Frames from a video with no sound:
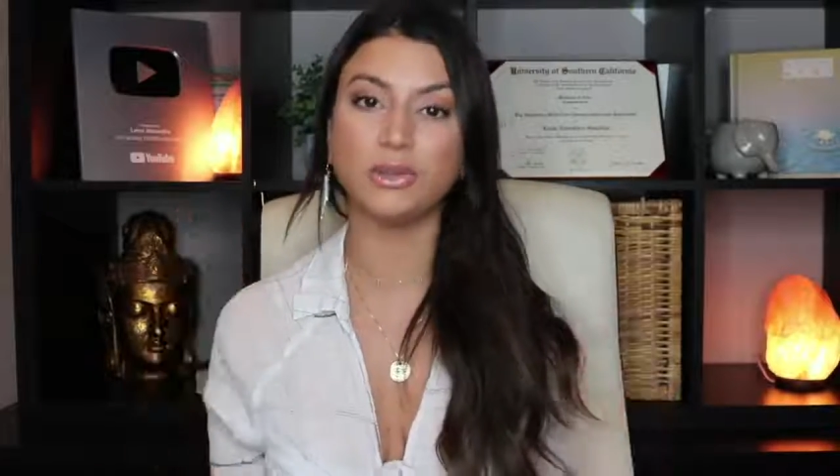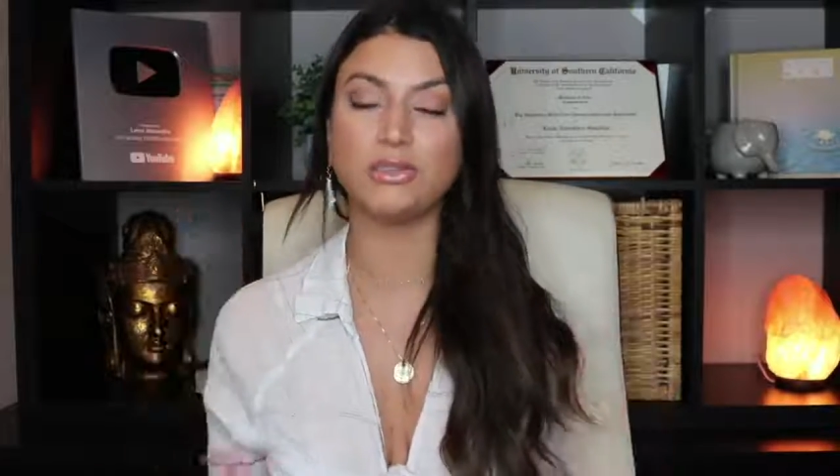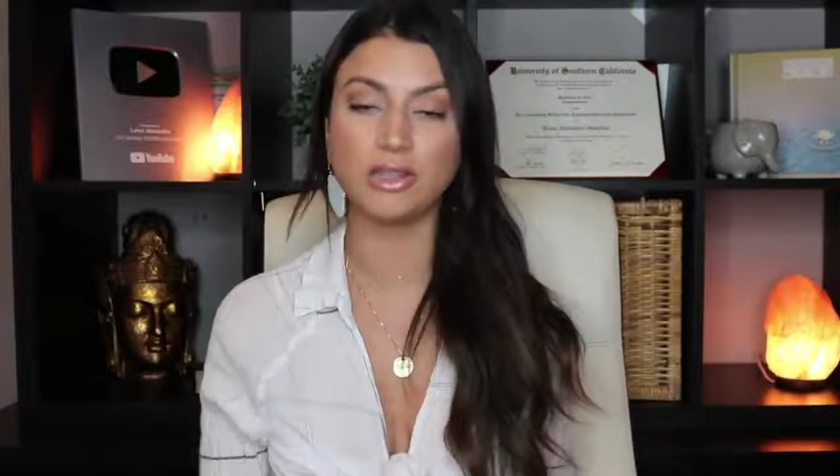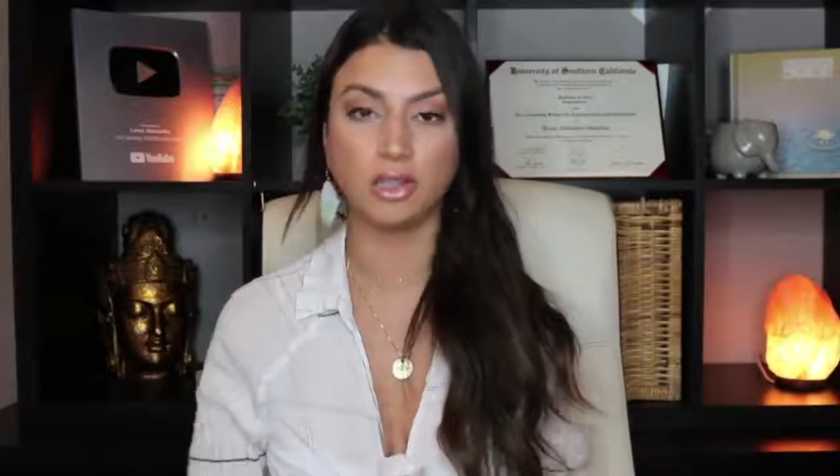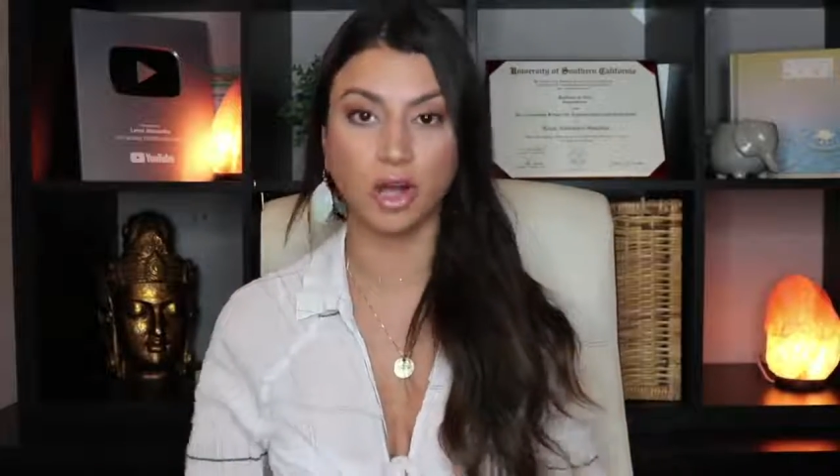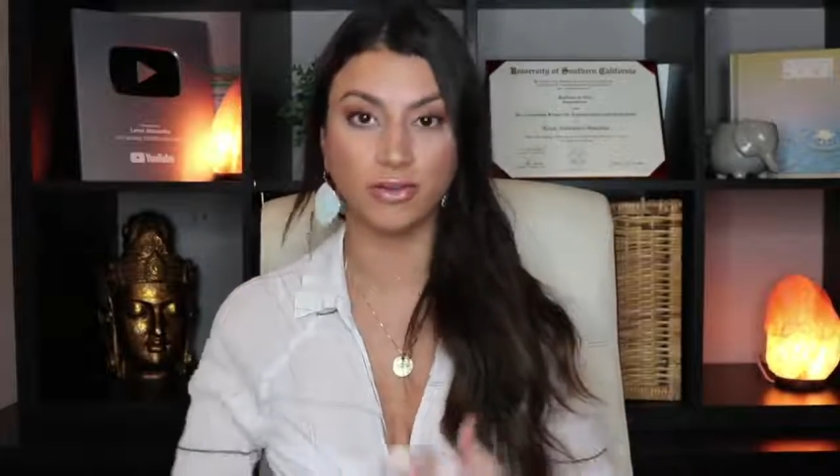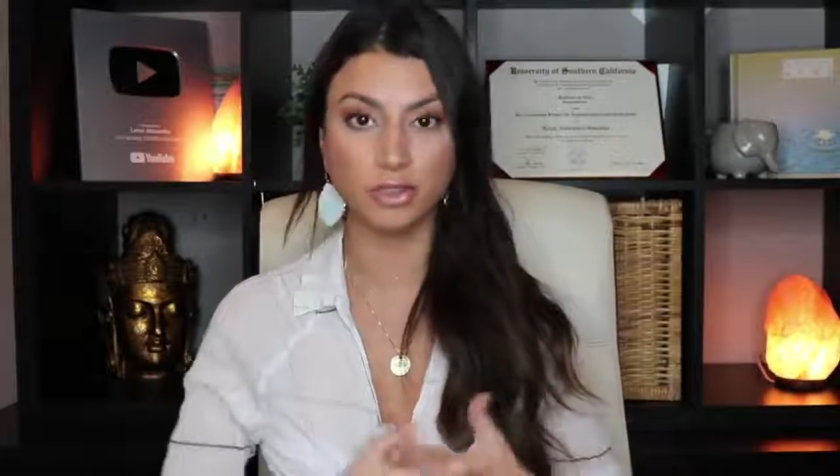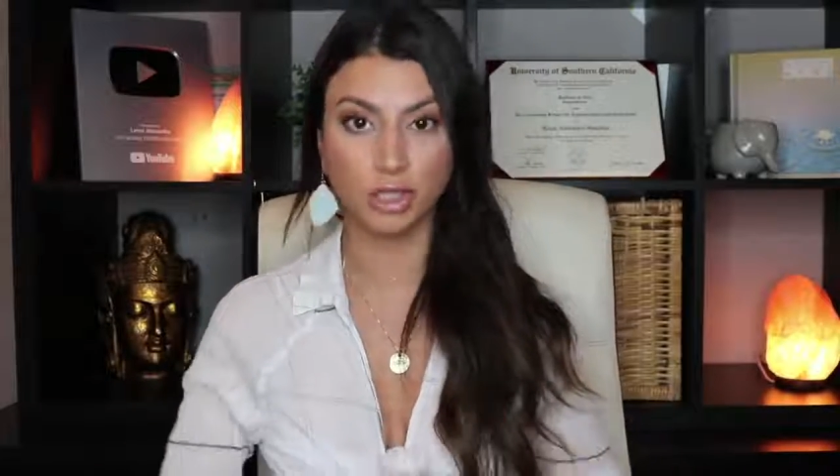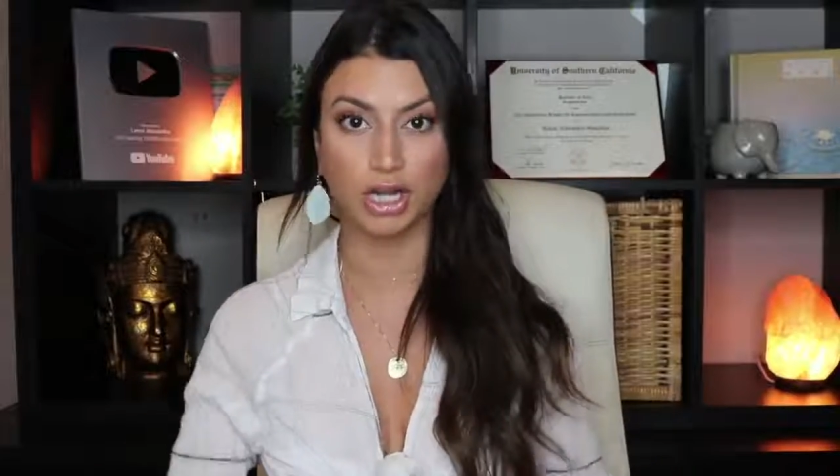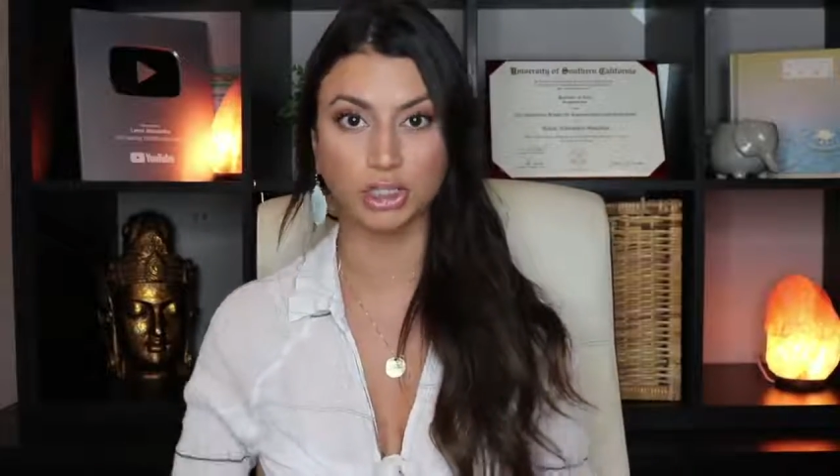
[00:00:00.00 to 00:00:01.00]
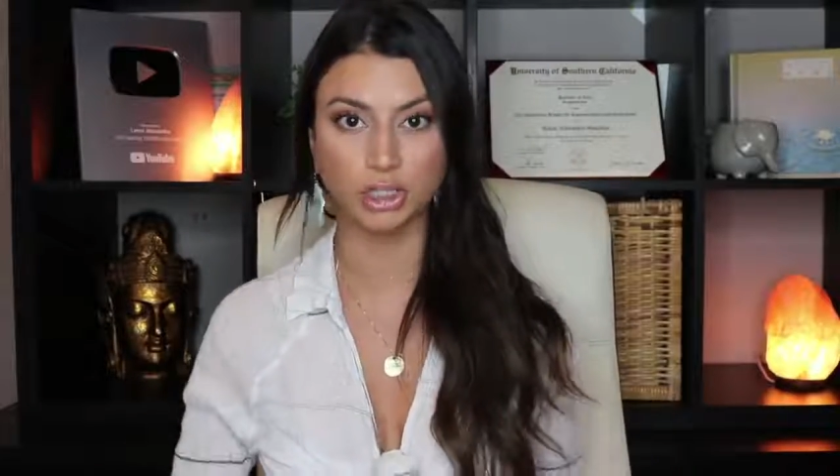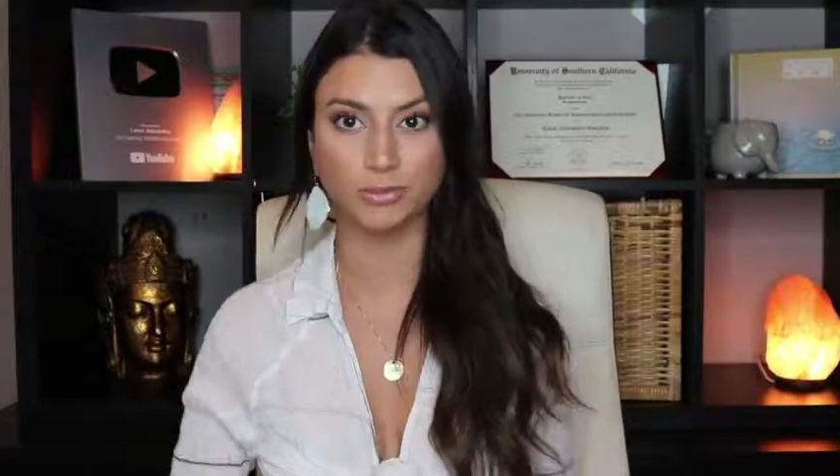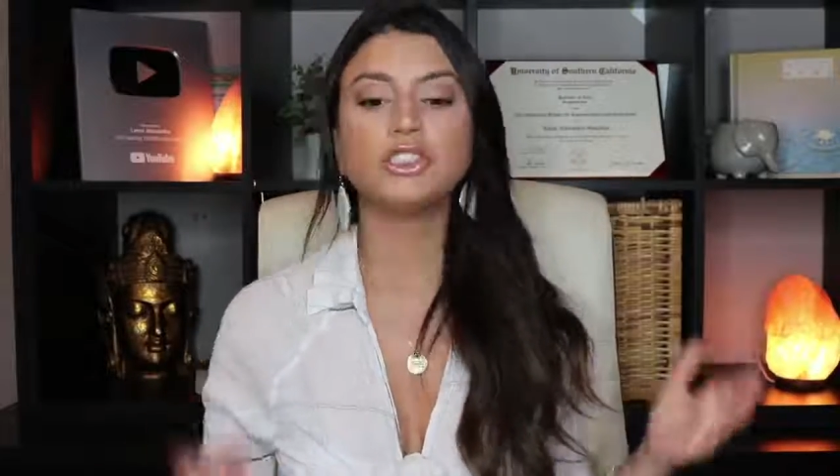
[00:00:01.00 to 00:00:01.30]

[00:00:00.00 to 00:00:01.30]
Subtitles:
using the law of attraction.